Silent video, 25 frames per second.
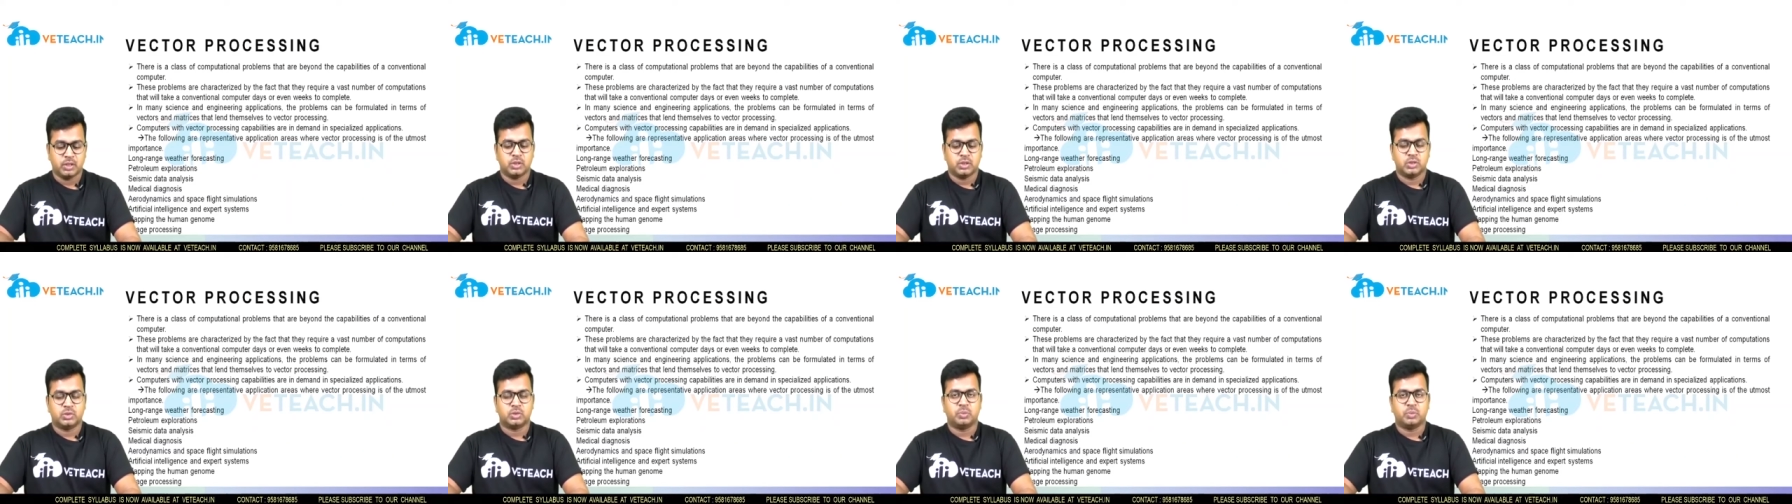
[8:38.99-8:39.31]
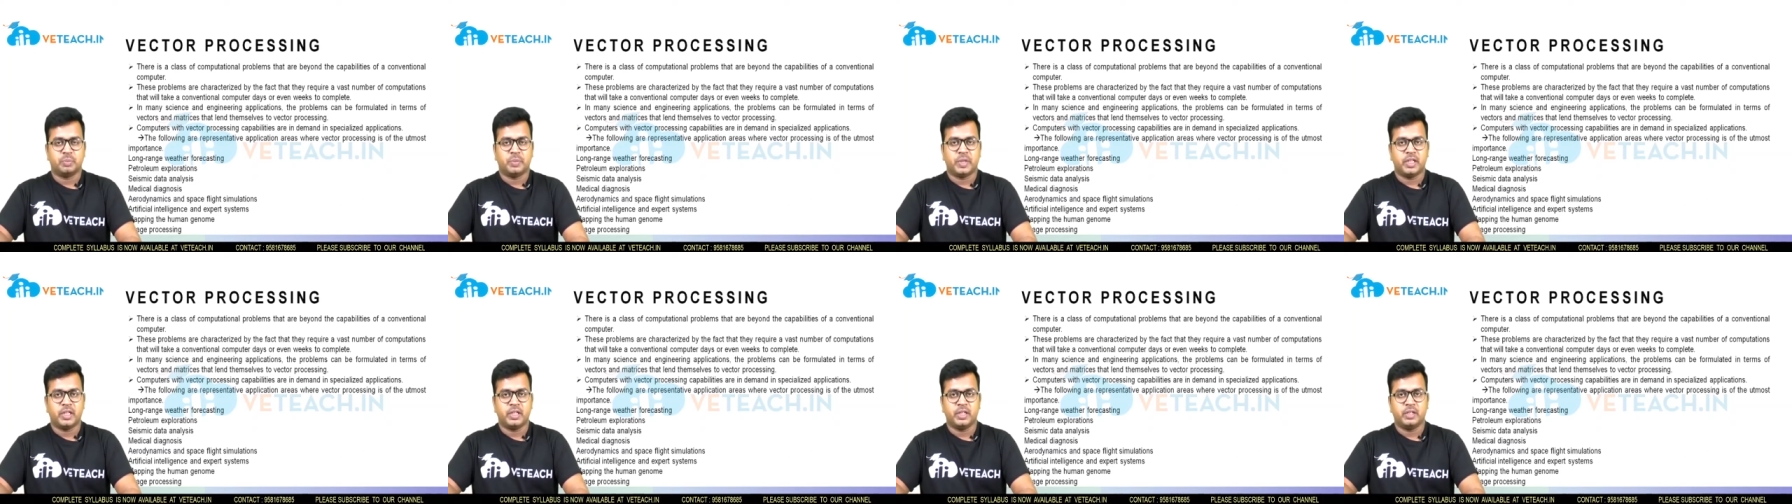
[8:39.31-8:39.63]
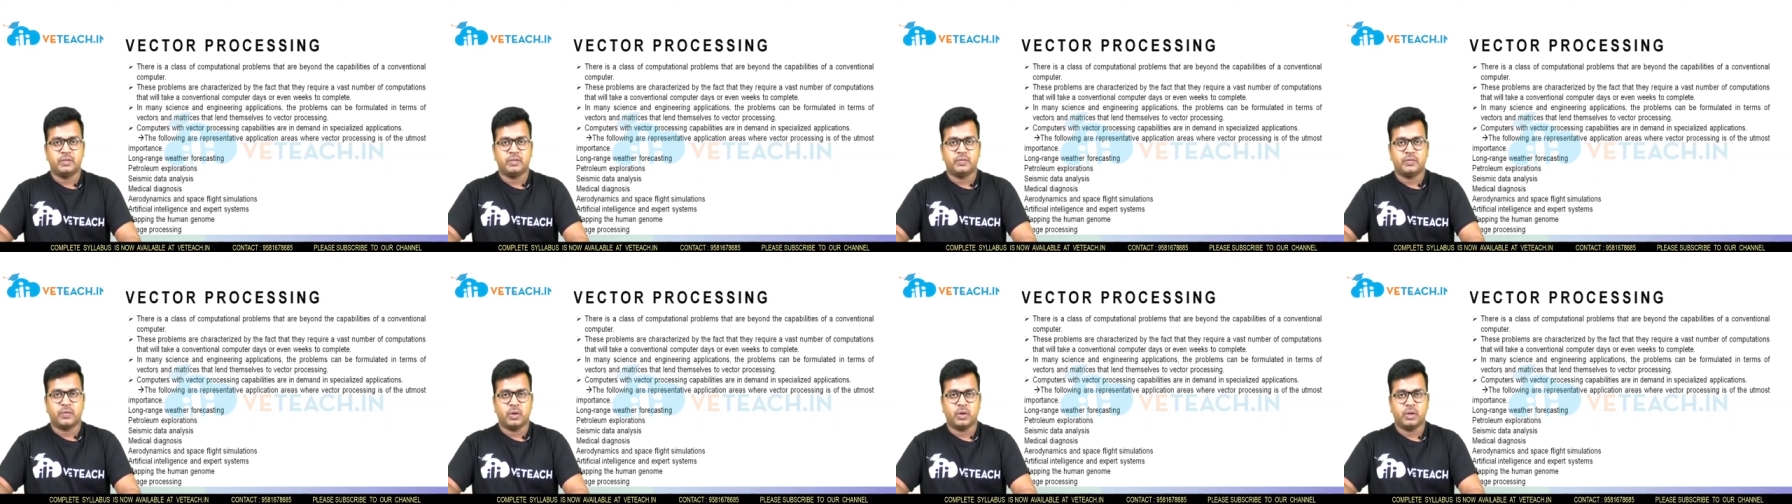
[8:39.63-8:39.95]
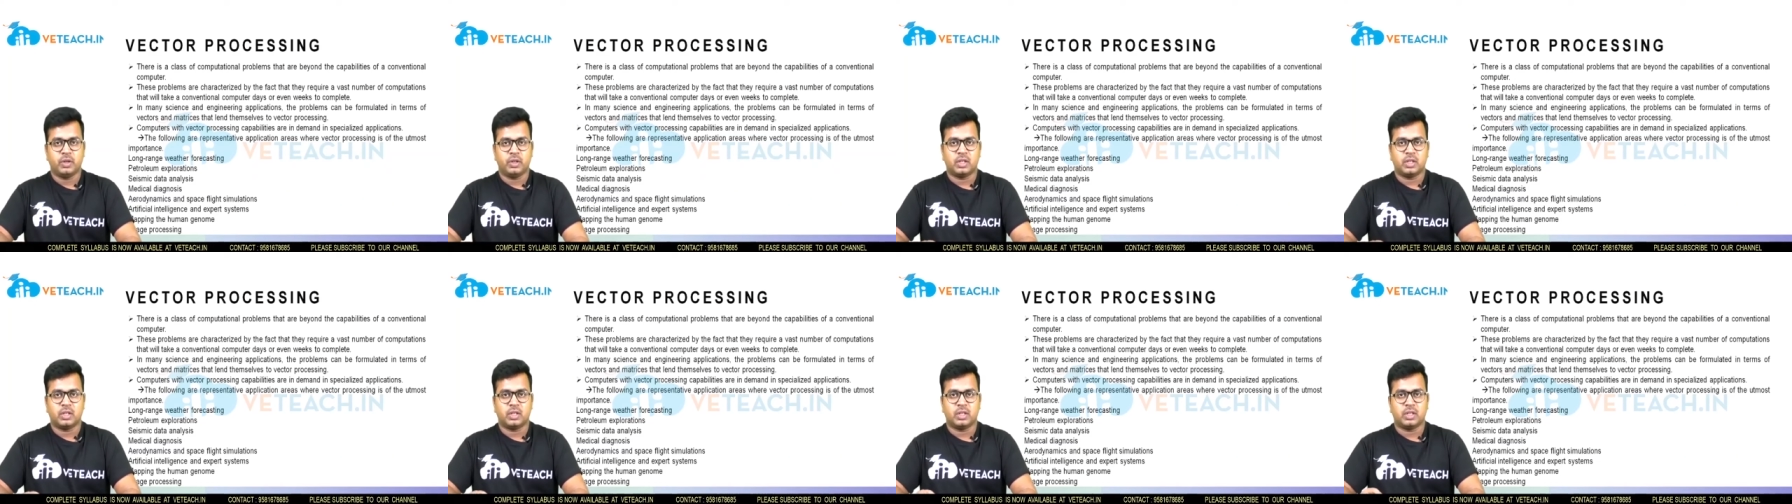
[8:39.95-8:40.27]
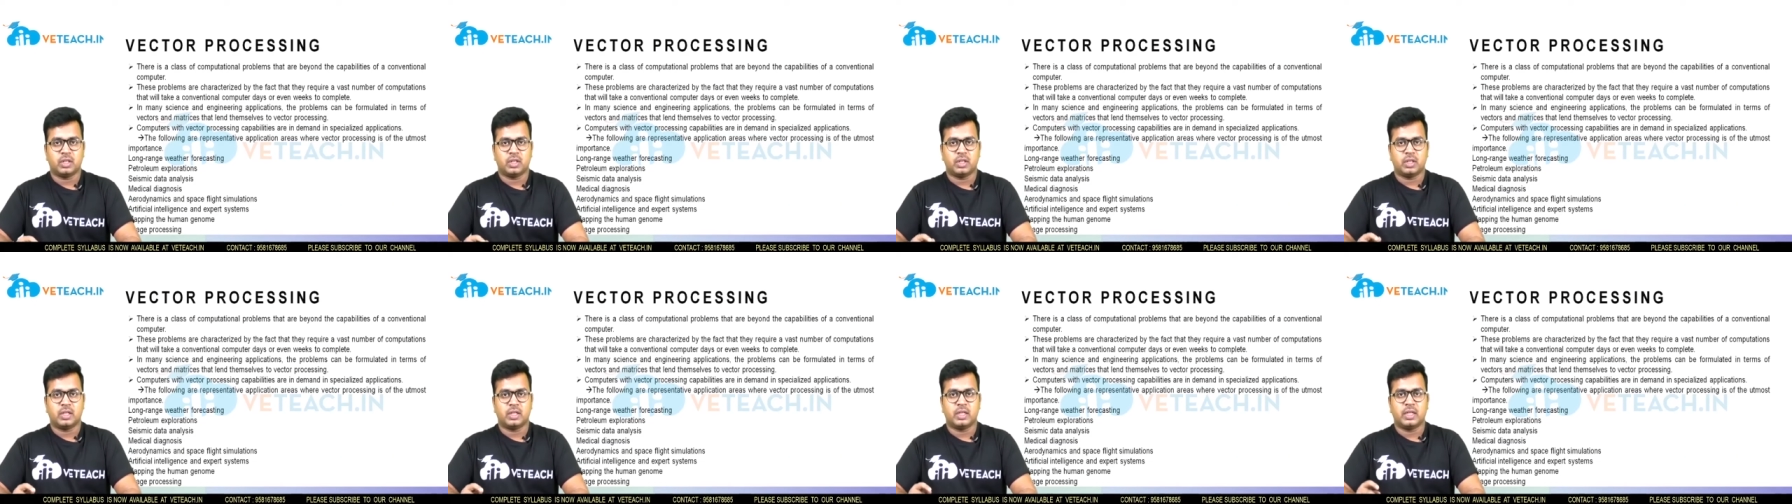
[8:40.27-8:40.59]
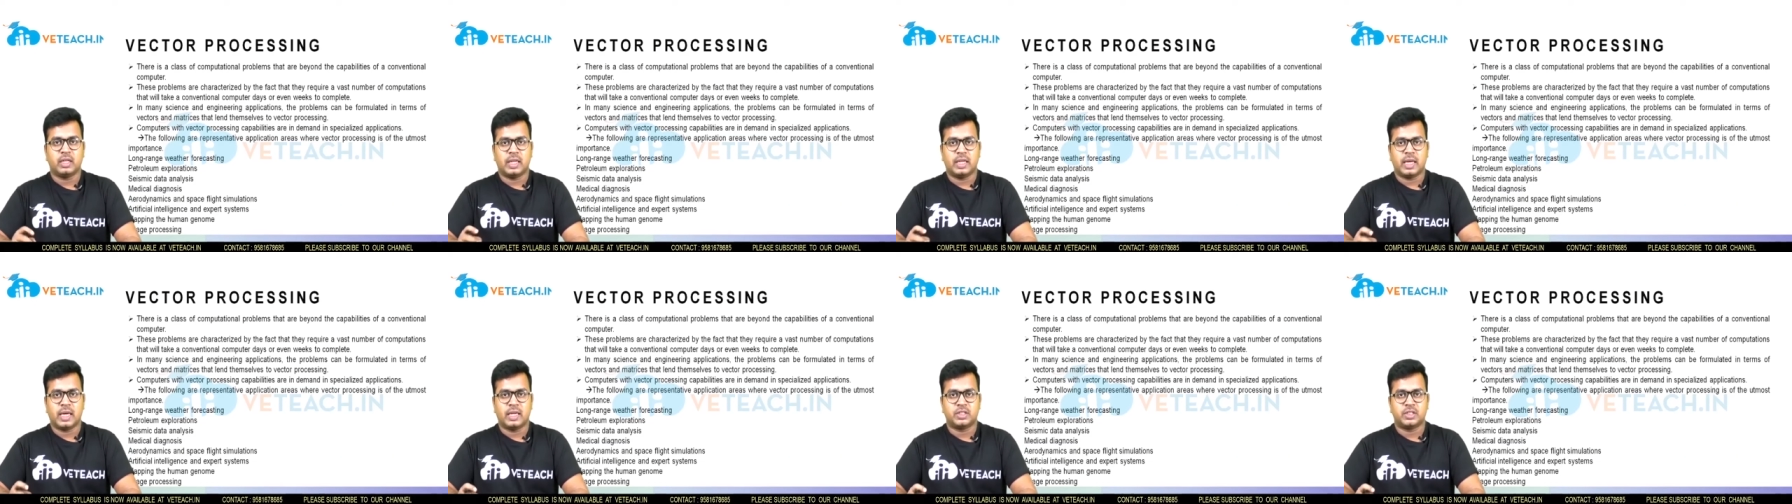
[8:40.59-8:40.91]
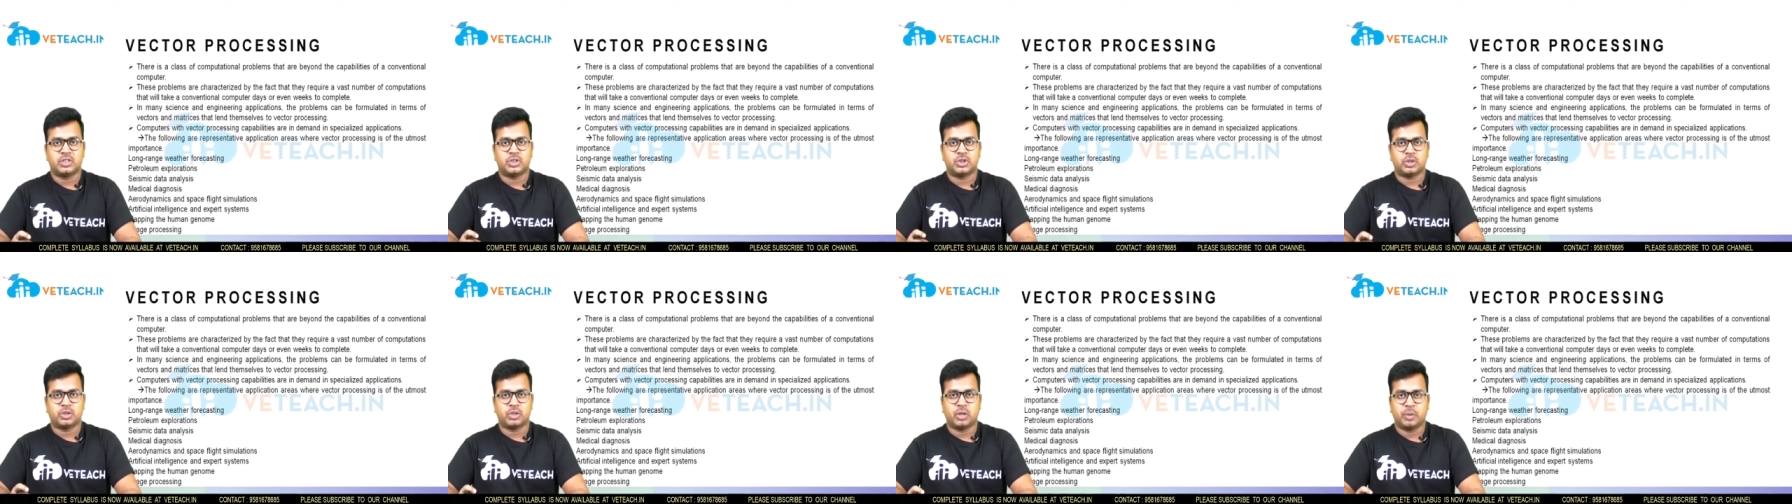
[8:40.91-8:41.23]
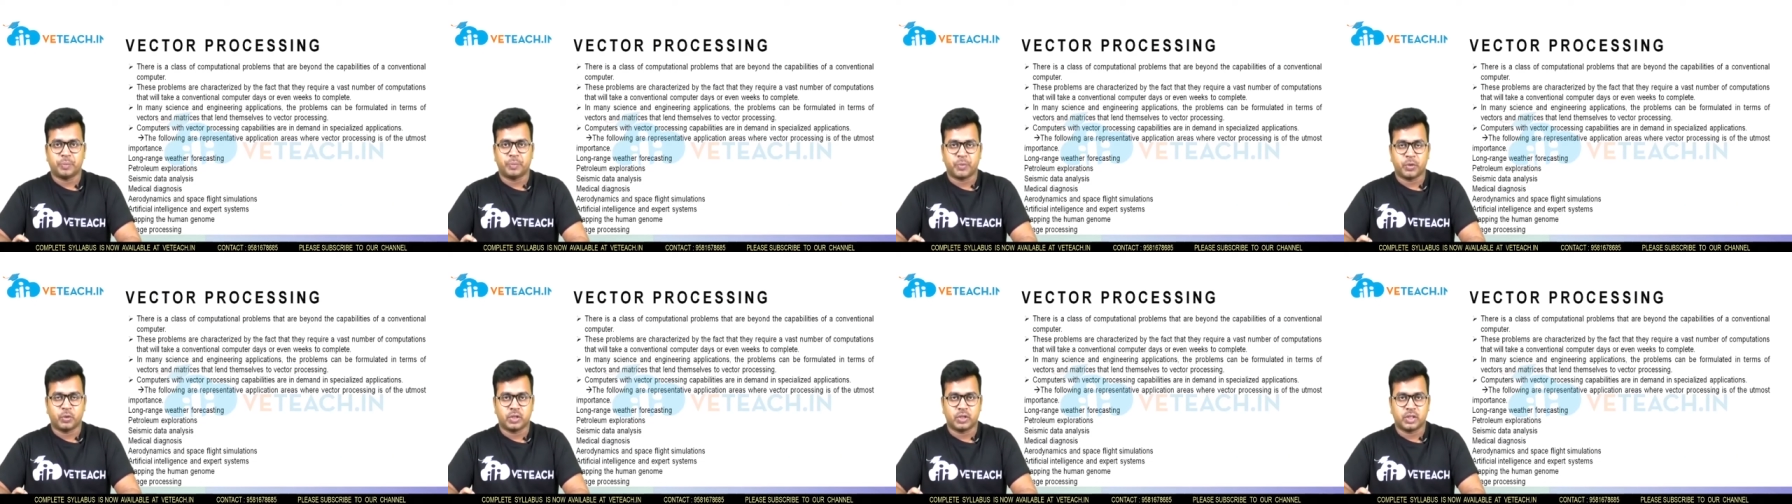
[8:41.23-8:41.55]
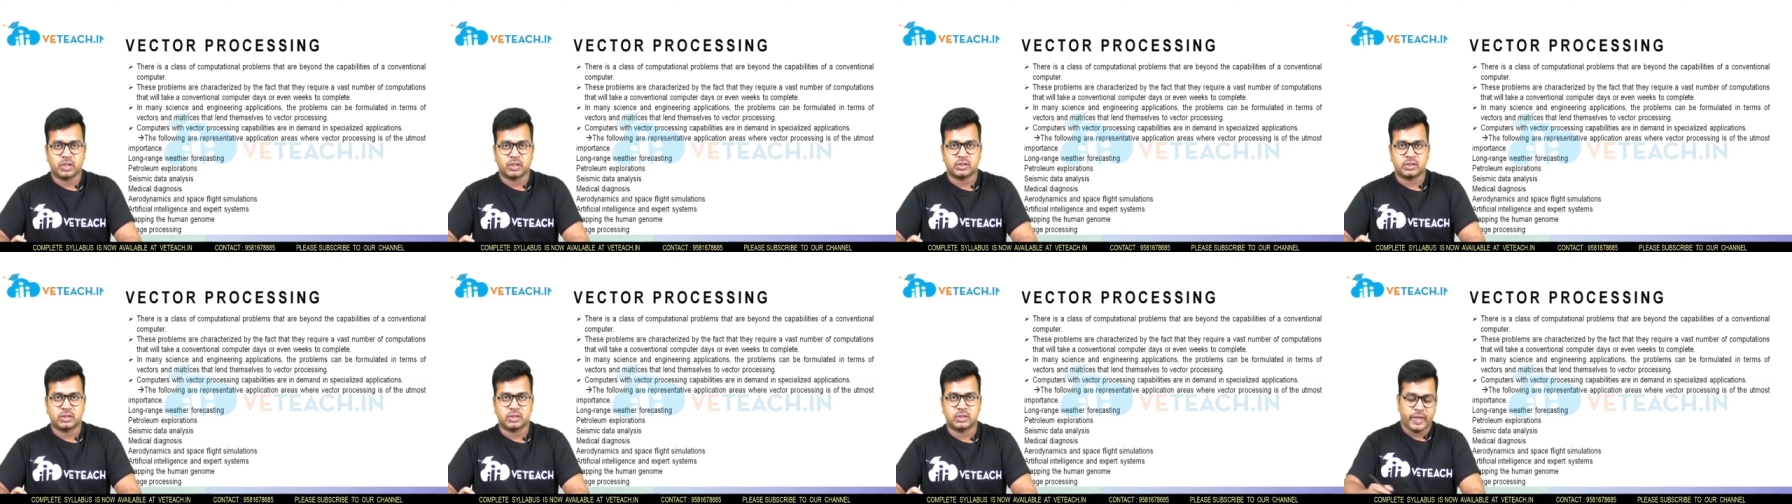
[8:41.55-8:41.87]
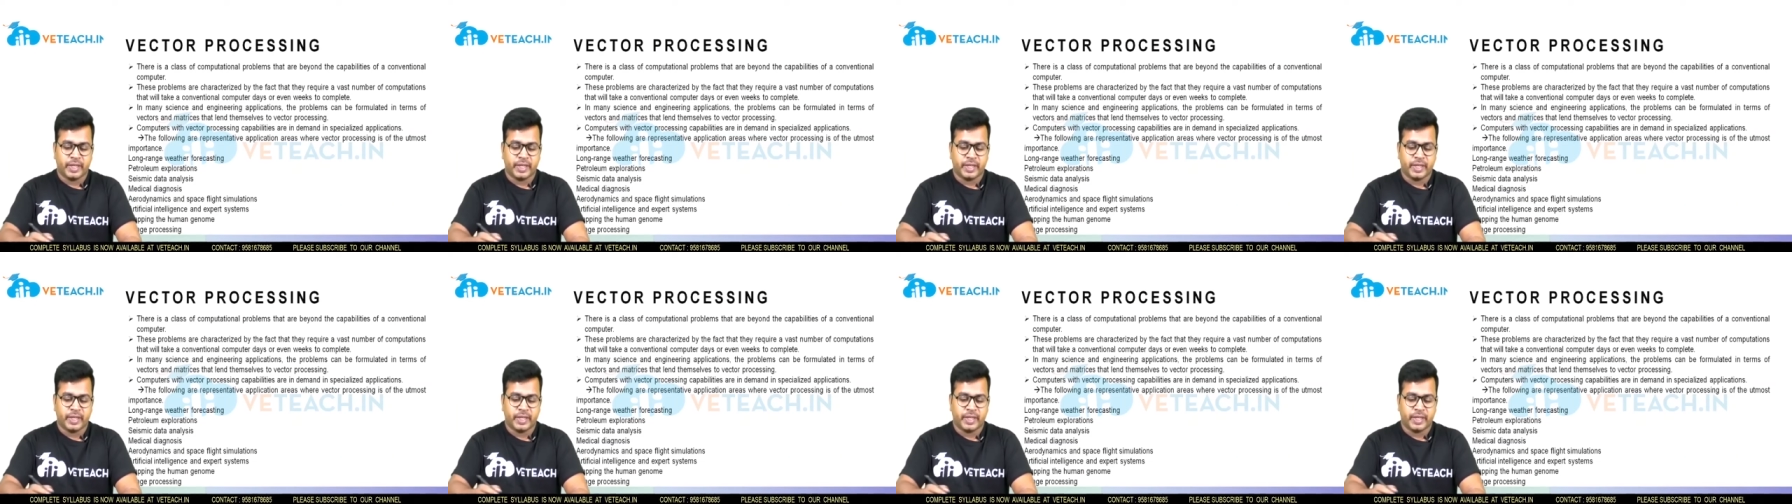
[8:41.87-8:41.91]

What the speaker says: So mainly for large computers.